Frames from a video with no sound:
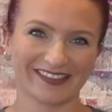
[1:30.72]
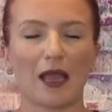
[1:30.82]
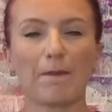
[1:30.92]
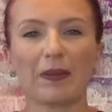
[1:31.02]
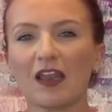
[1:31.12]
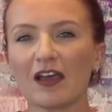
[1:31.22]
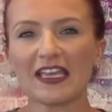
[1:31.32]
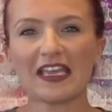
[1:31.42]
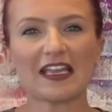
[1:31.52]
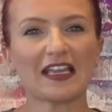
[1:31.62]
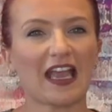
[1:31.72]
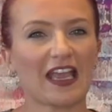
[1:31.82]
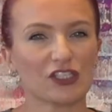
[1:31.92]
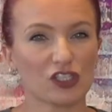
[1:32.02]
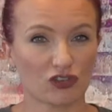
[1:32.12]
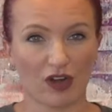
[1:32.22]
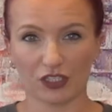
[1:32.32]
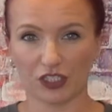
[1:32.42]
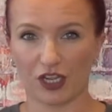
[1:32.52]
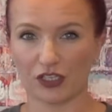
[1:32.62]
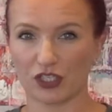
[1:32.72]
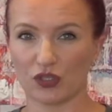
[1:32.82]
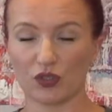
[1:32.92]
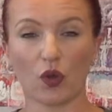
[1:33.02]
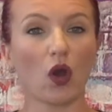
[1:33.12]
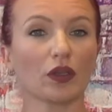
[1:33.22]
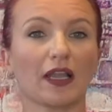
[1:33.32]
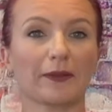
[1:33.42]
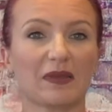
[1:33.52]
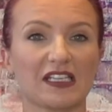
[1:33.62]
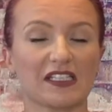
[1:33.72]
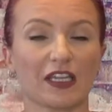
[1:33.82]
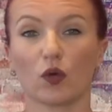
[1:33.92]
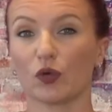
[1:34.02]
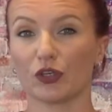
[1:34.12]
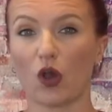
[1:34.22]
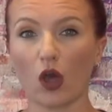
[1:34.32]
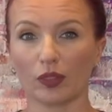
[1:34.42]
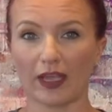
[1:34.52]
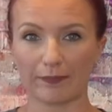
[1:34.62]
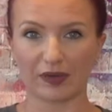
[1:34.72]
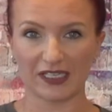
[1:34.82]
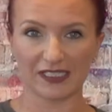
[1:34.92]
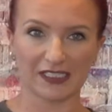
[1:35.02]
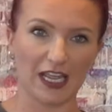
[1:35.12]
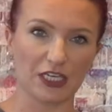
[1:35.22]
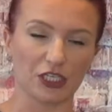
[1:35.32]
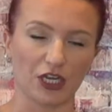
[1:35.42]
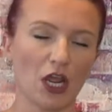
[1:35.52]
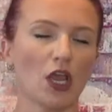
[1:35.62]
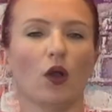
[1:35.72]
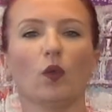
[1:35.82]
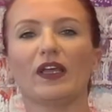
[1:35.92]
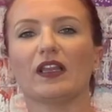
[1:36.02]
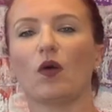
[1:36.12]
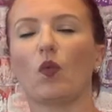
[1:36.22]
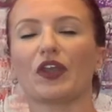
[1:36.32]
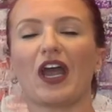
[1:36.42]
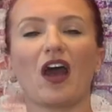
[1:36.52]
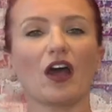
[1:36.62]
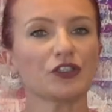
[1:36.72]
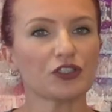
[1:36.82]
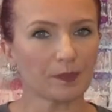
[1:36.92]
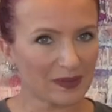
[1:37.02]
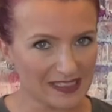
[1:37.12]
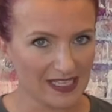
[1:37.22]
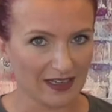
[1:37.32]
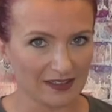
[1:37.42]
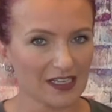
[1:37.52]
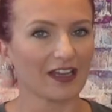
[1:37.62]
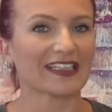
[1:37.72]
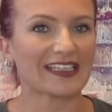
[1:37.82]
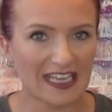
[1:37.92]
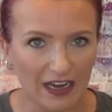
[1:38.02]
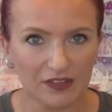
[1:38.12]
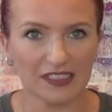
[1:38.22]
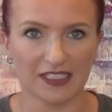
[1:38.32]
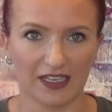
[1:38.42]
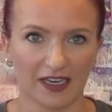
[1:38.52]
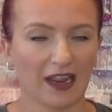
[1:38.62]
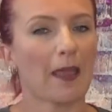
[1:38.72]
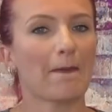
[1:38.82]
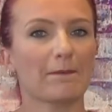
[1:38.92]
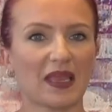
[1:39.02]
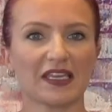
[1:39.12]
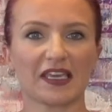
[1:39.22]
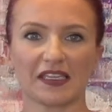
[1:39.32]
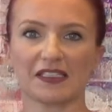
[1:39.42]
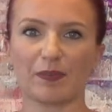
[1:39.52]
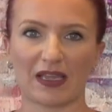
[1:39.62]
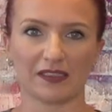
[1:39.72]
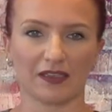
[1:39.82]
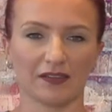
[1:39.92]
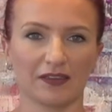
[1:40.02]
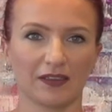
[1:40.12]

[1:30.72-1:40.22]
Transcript: Applying a structure to your online meeting or your online presentation will 100%, I guarantee, make it better.